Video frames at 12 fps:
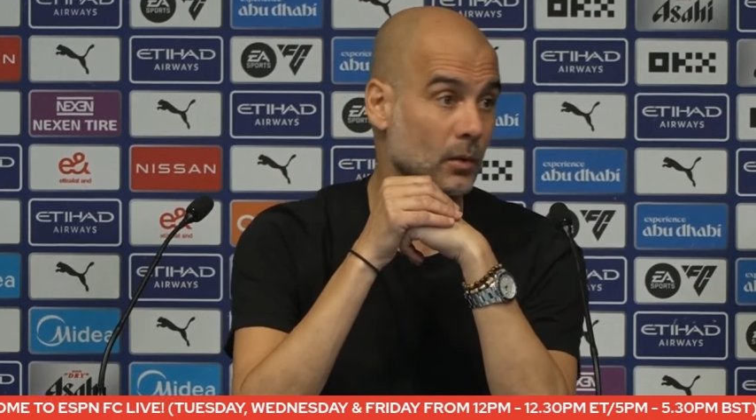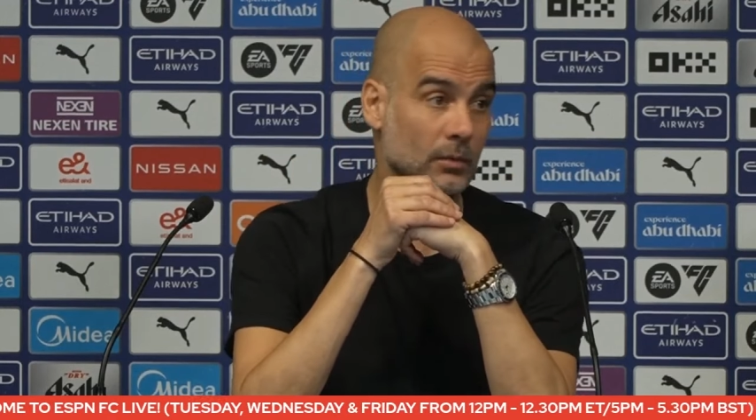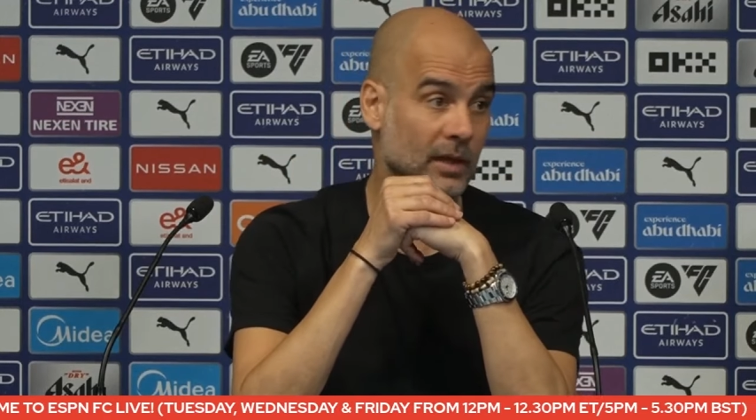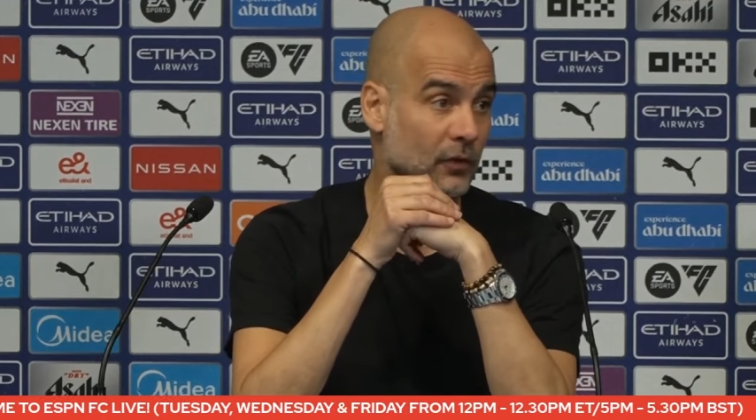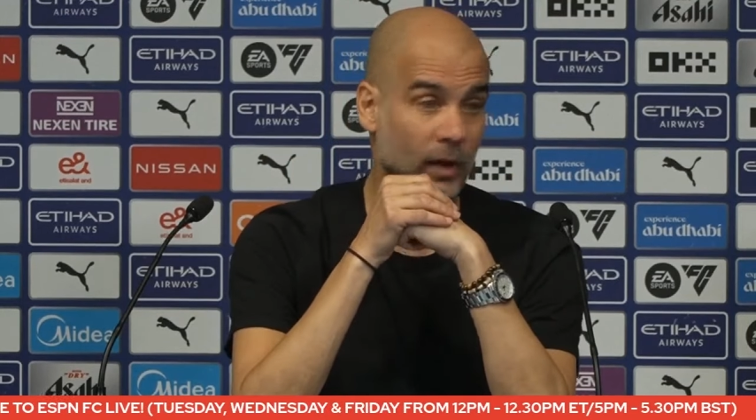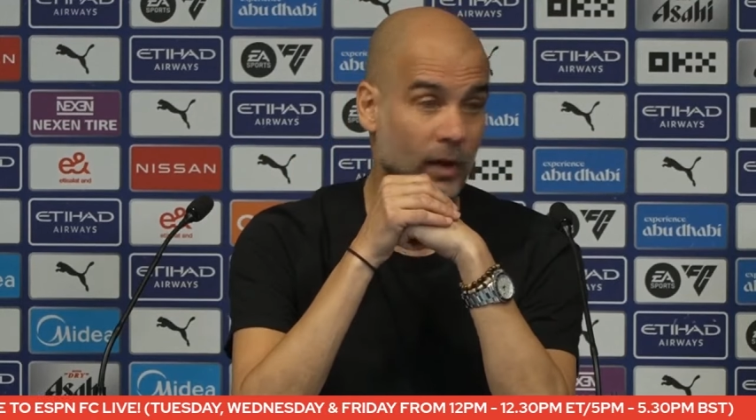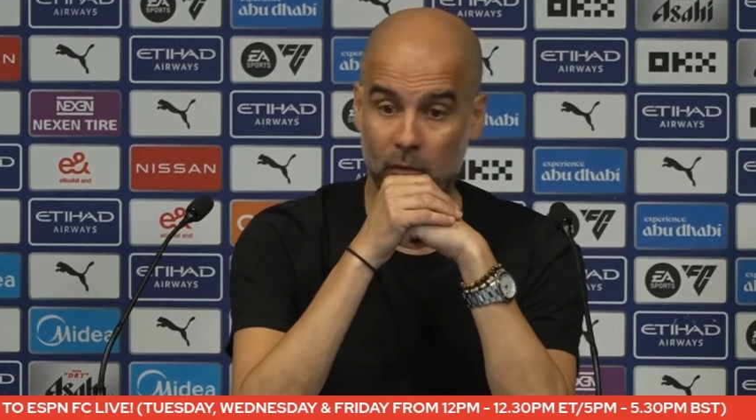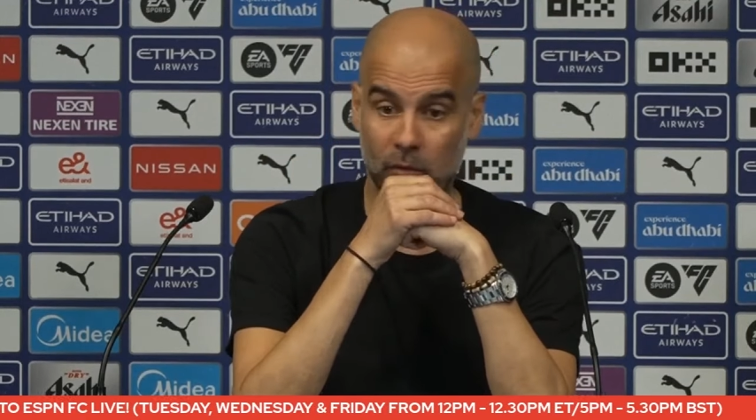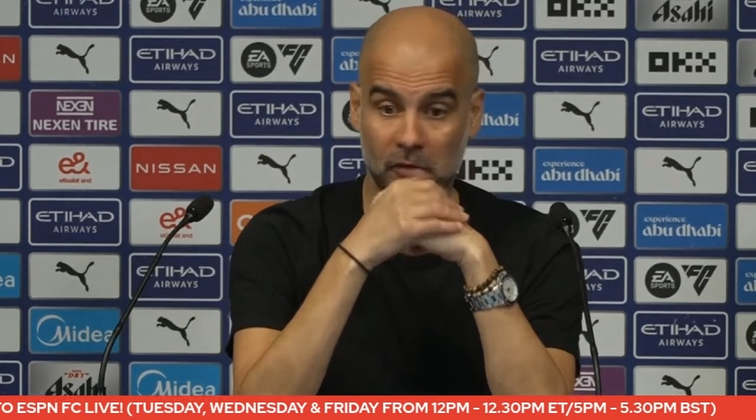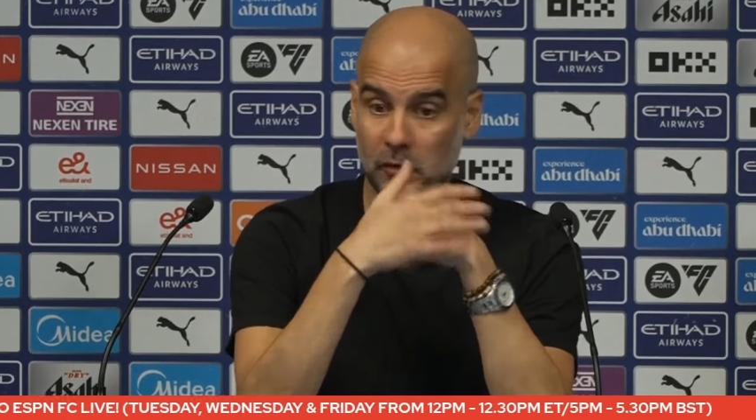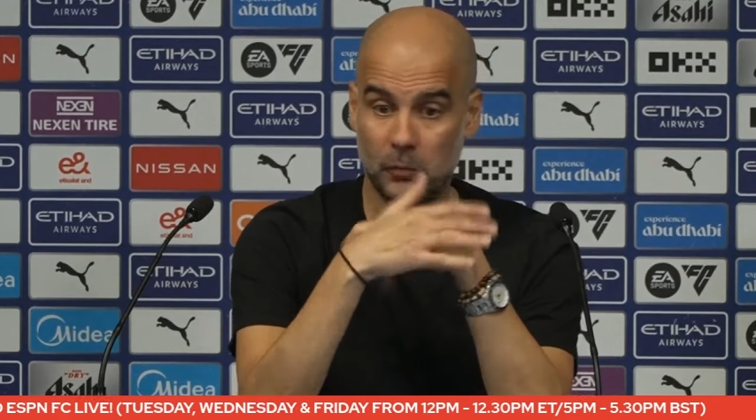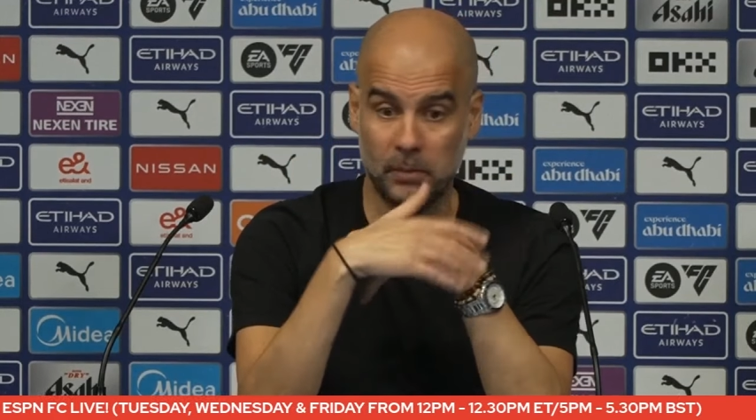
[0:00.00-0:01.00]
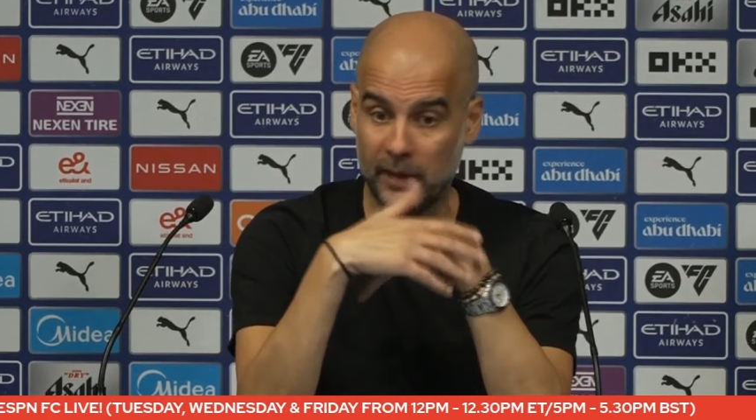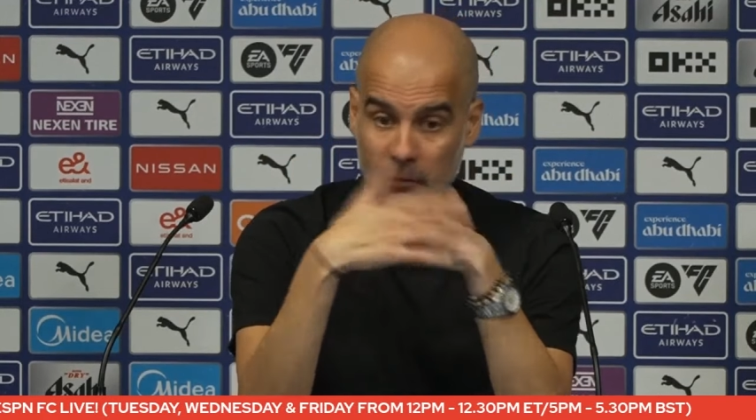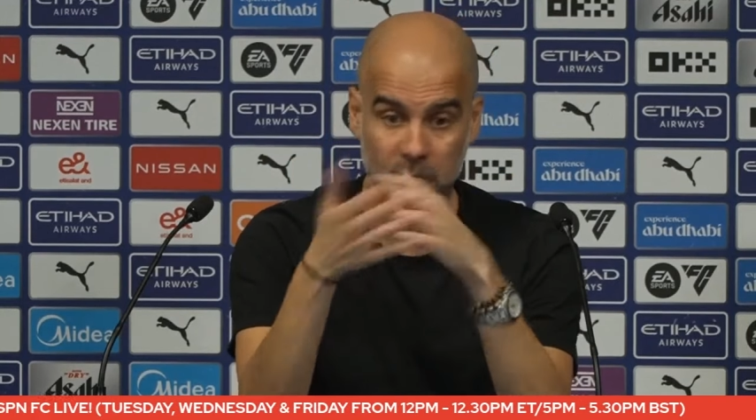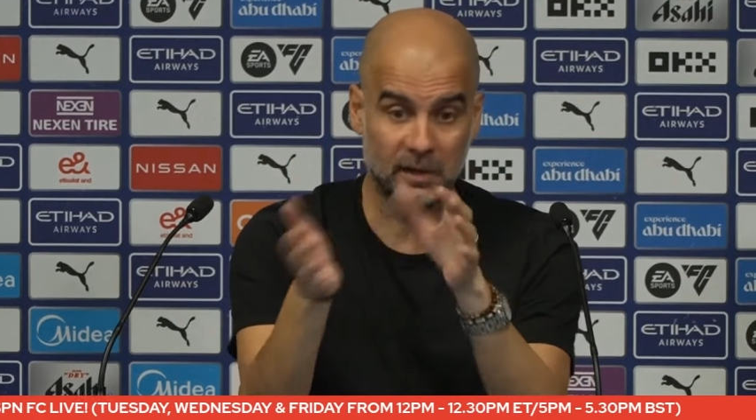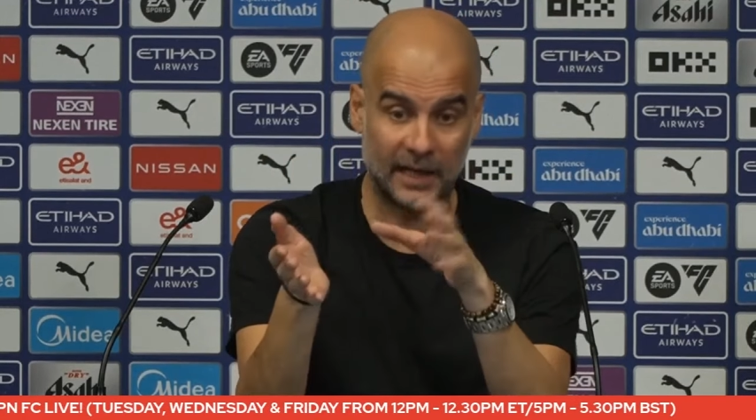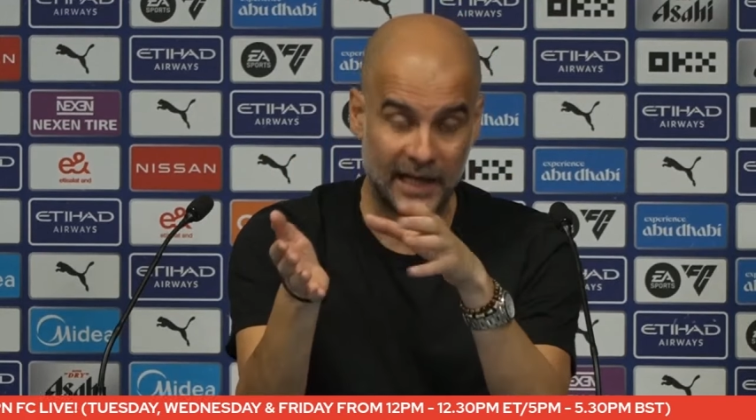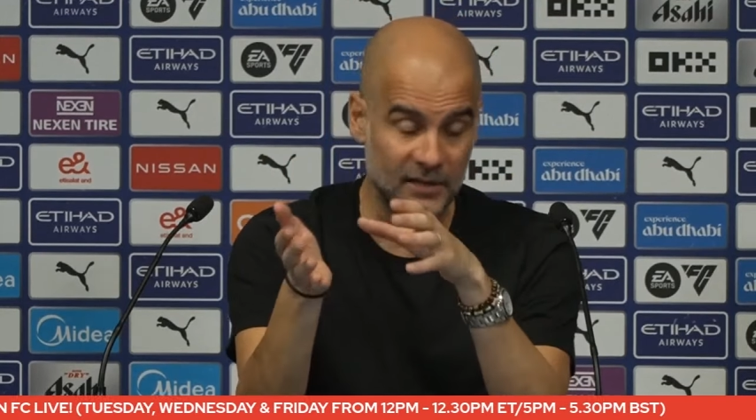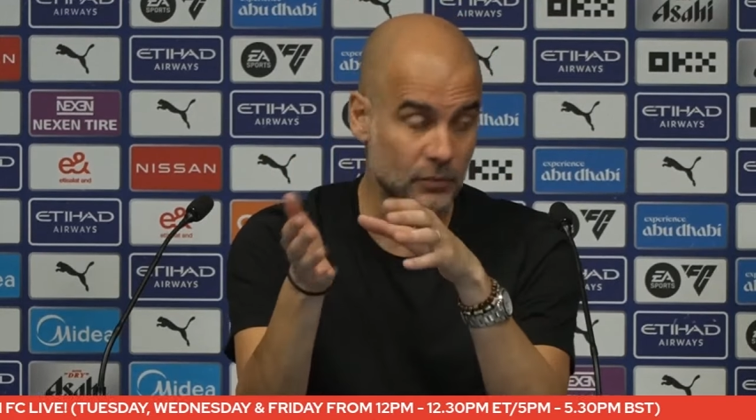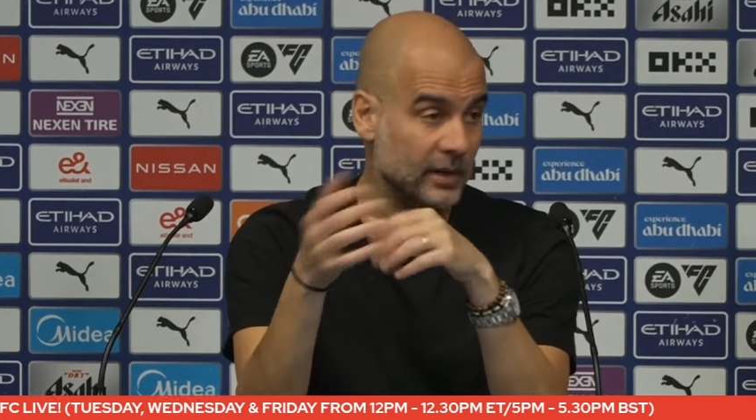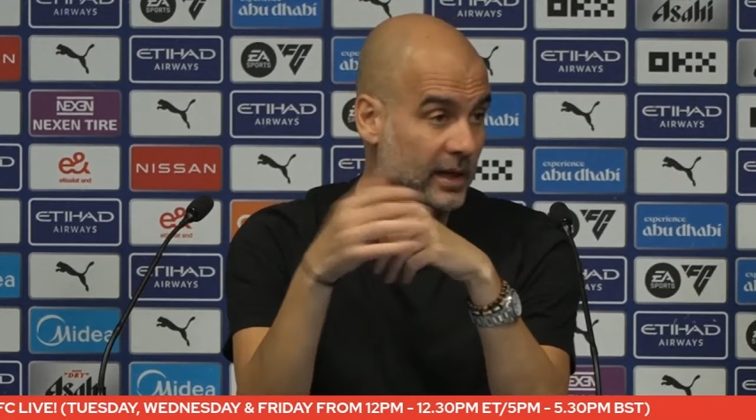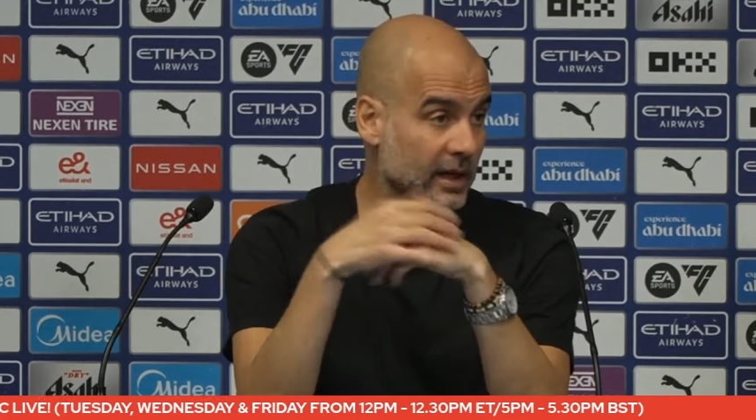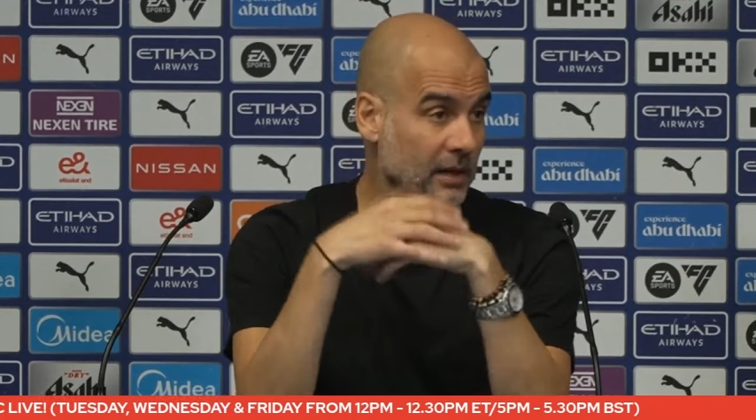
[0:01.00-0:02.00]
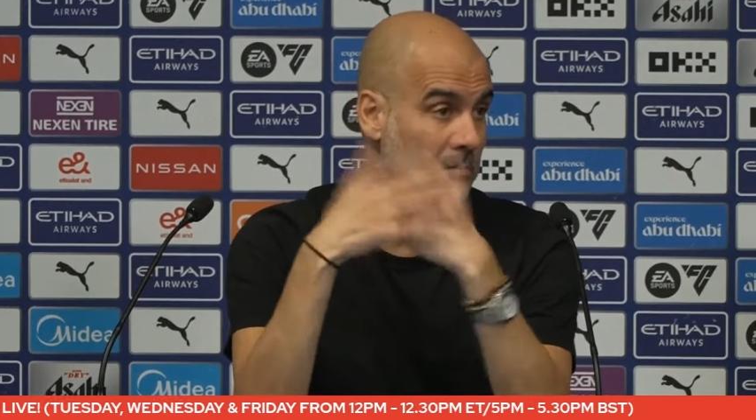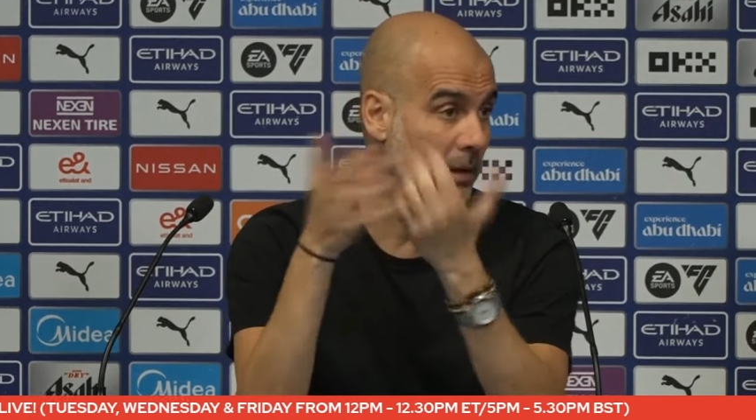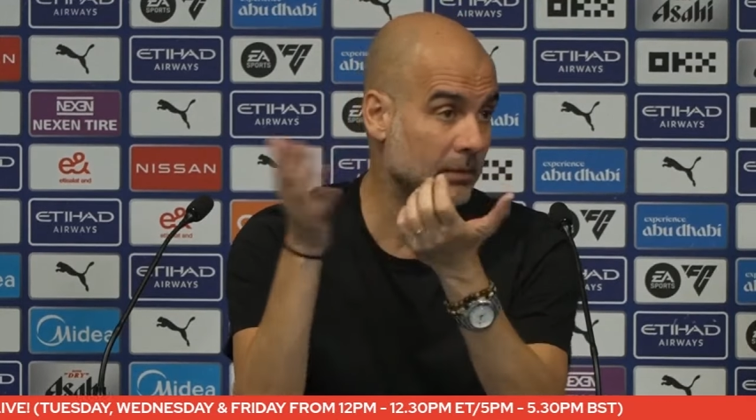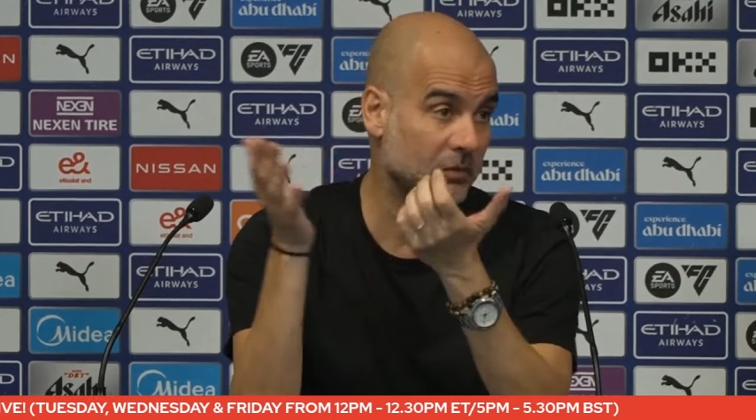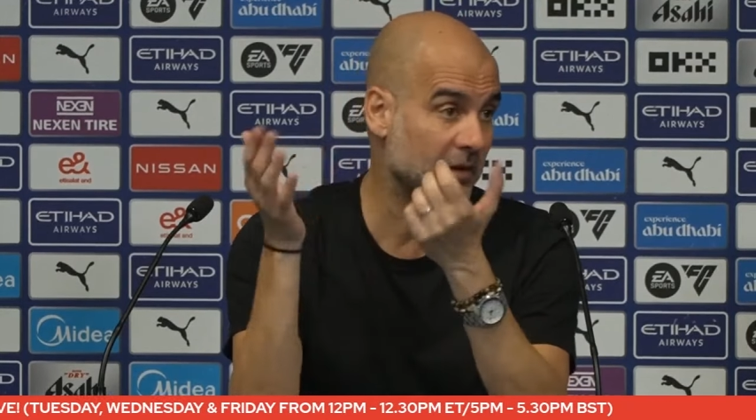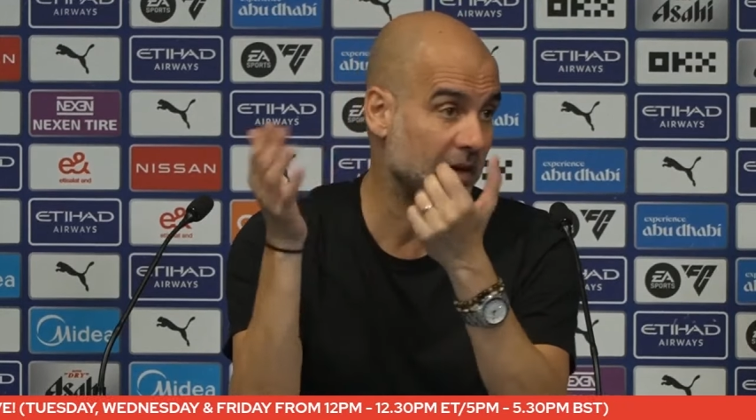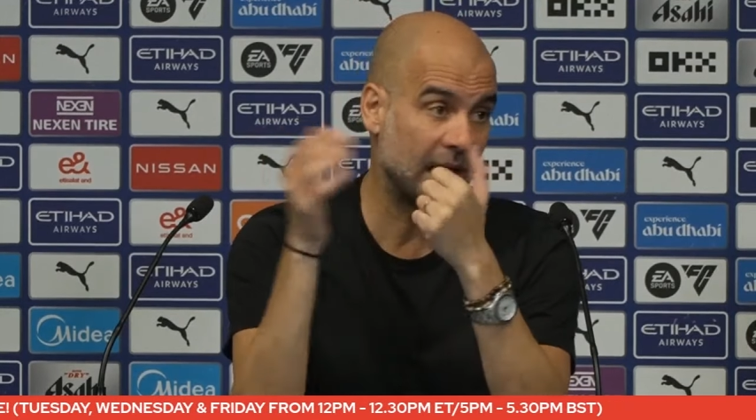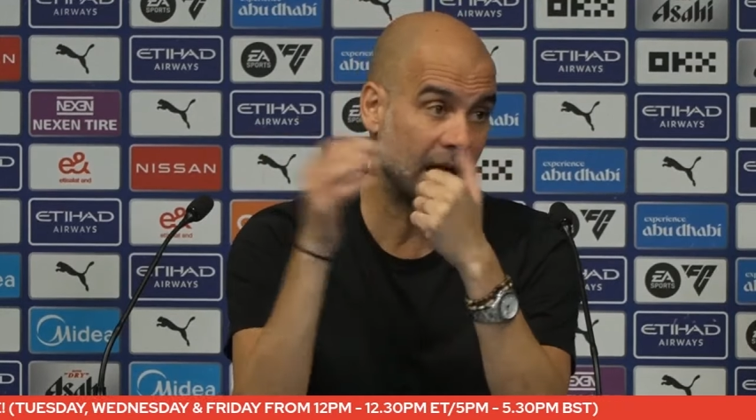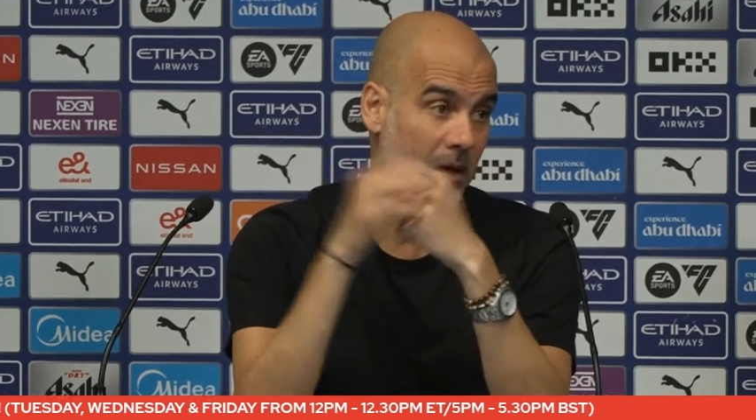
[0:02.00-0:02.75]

So that's why we're going to play with the guys who need it. Maybe